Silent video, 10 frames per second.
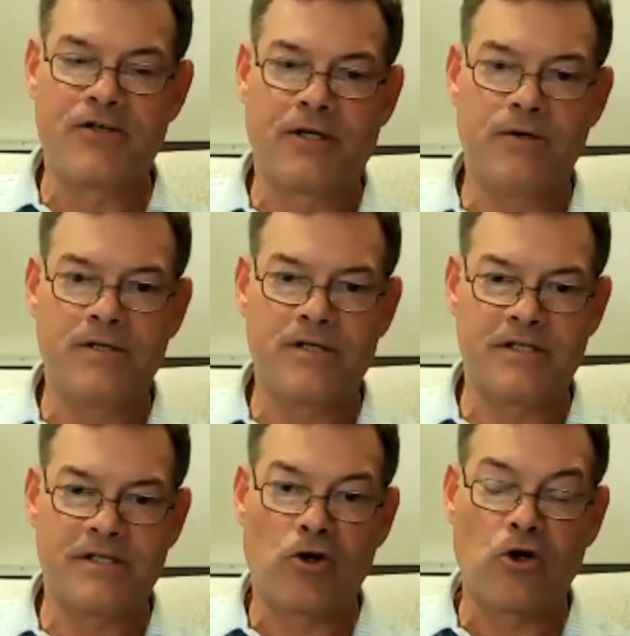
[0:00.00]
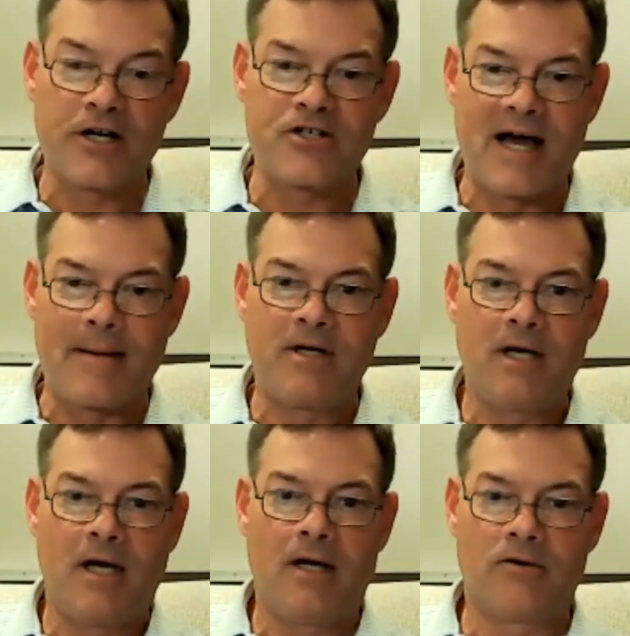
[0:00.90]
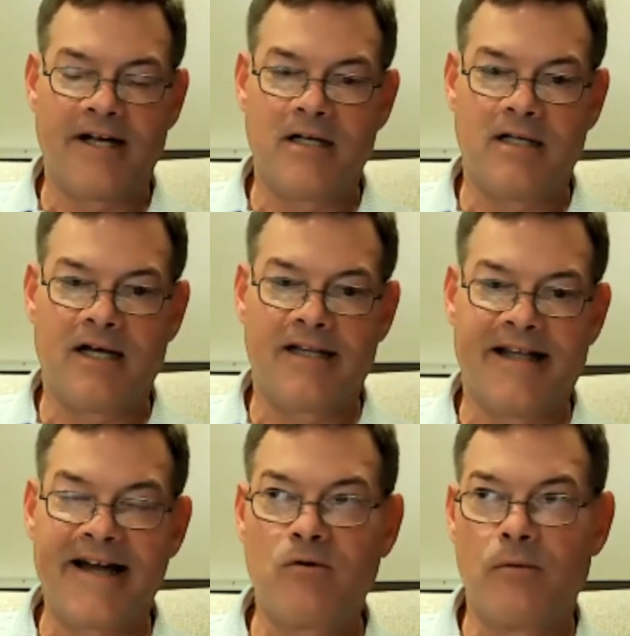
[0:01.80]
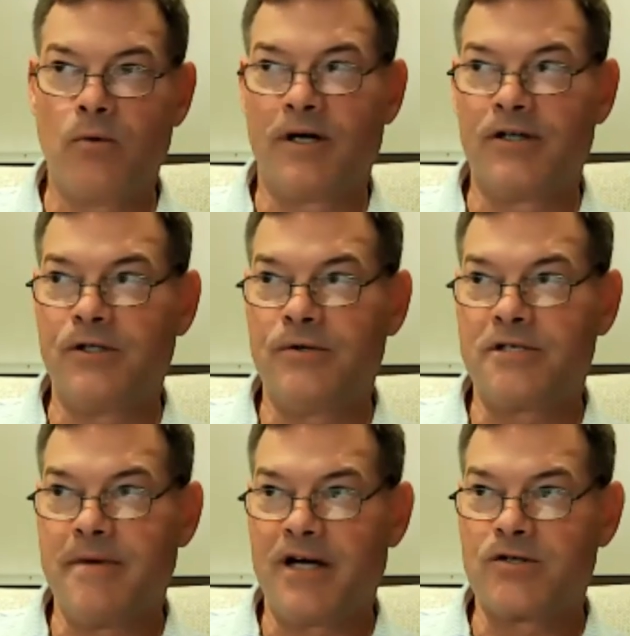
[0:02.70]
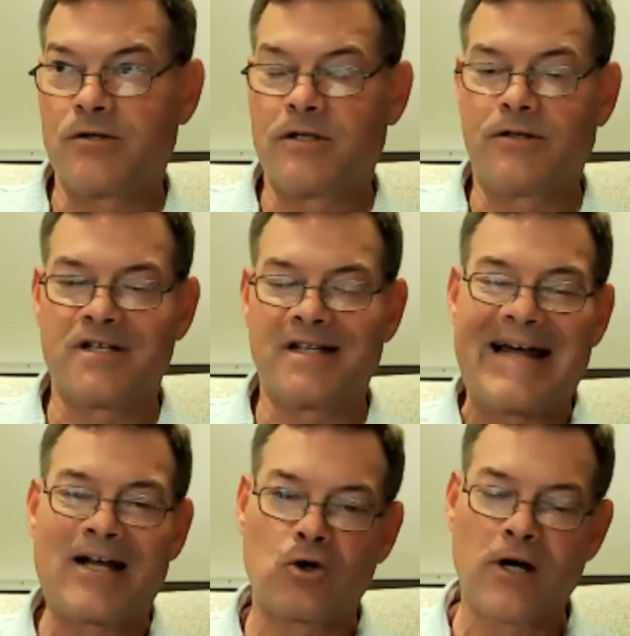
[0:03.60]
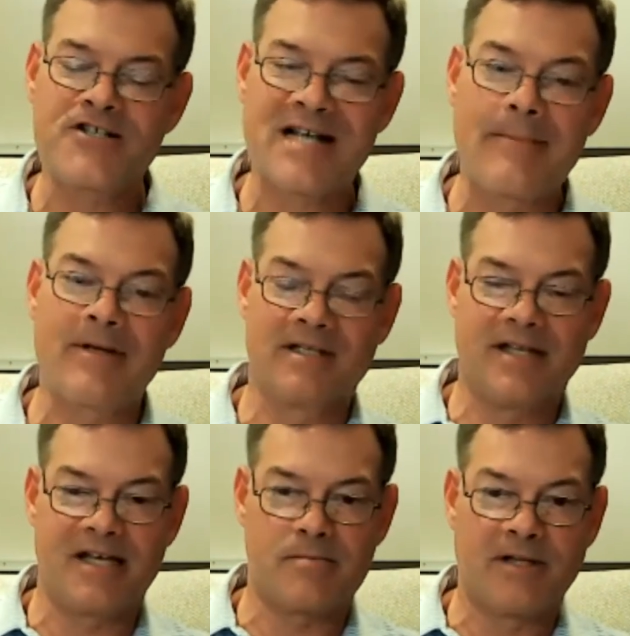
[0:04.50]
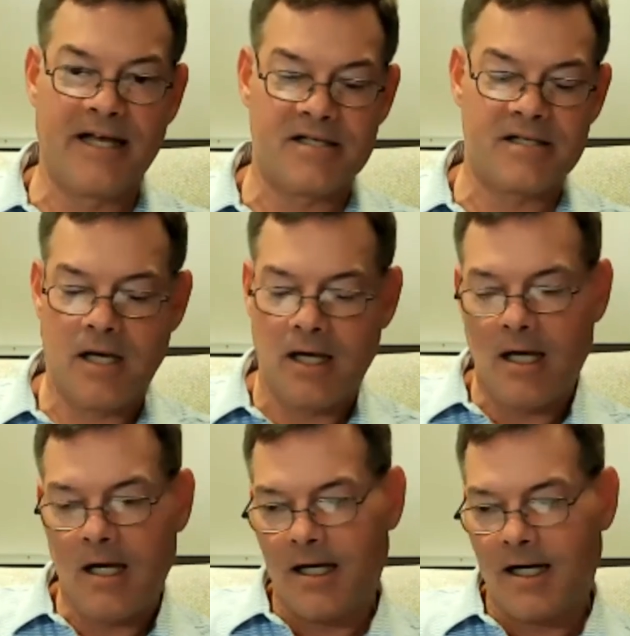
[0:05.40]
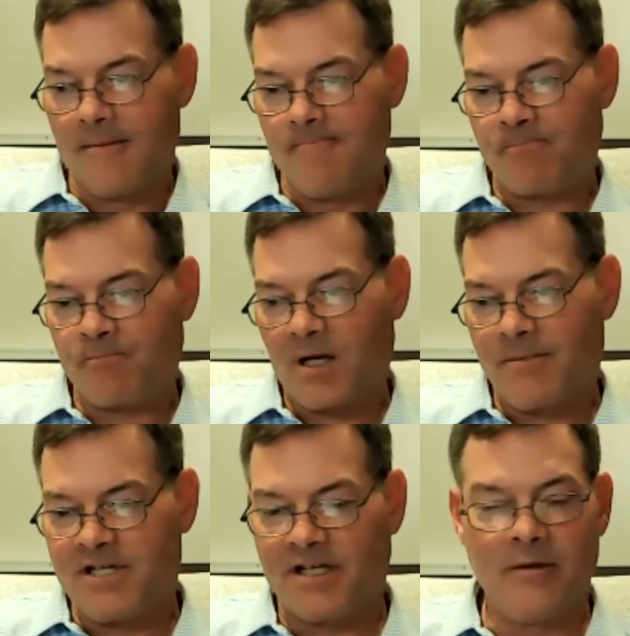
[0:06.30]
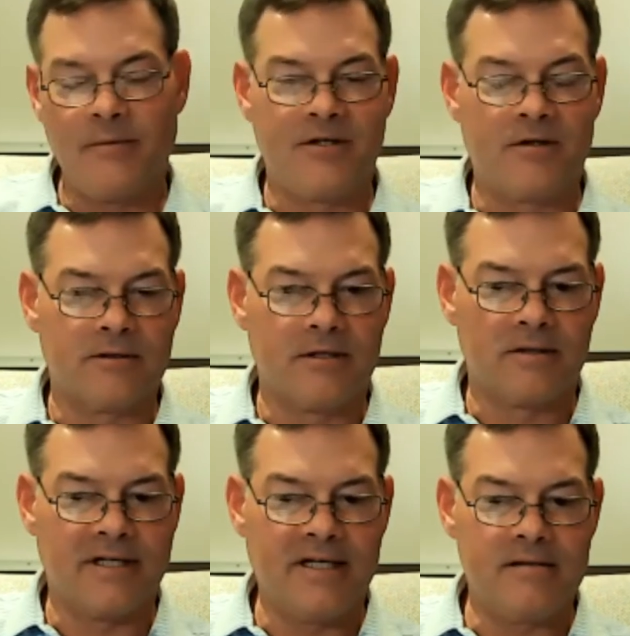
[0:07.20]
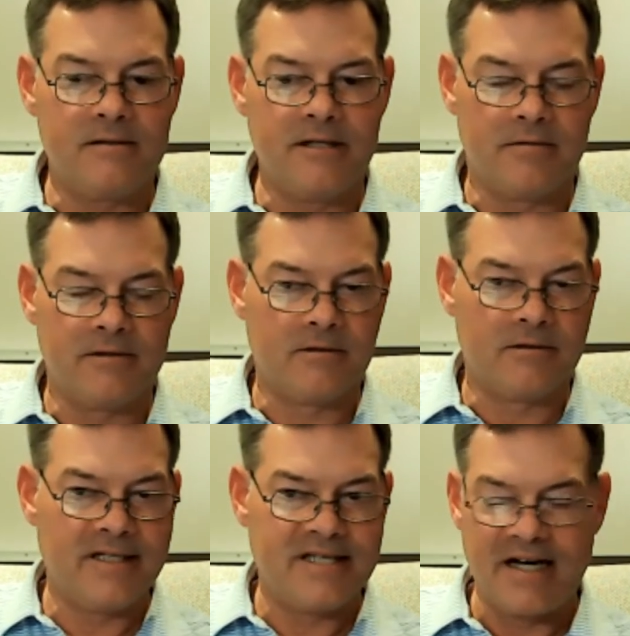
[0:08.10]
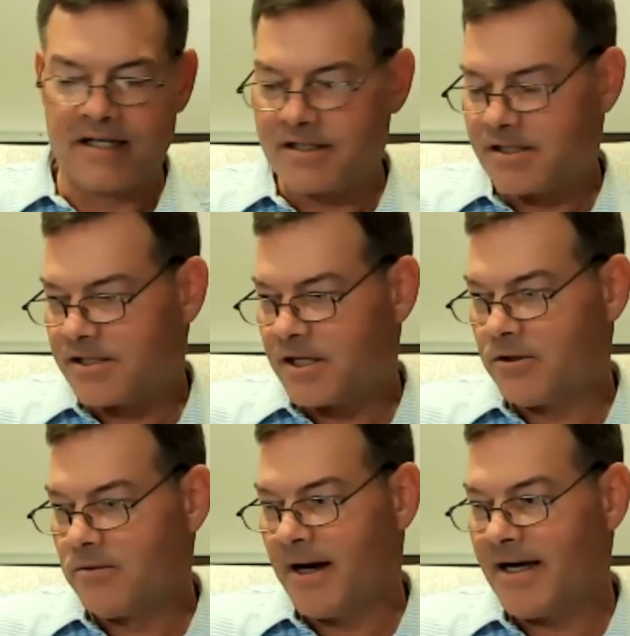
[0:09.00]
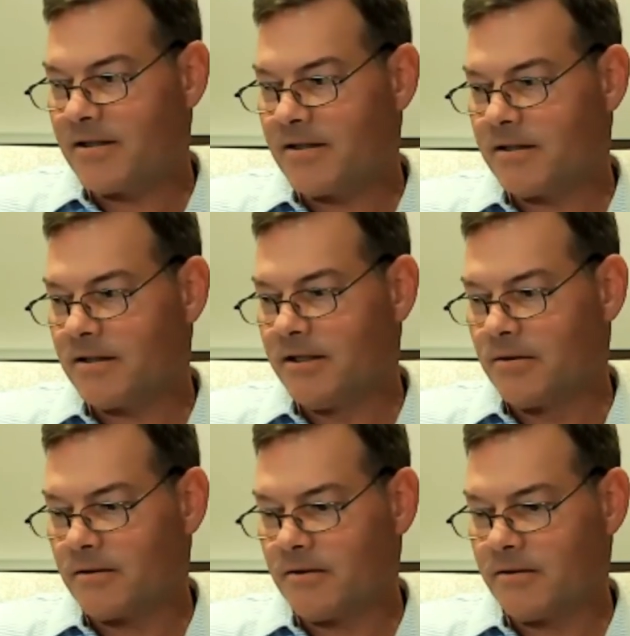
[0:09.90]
uses that cross shop, right? A lot of what we want to do is make sure that there's a lot of cross shopping that takes place, particularly with your lead tenants. And so you might, you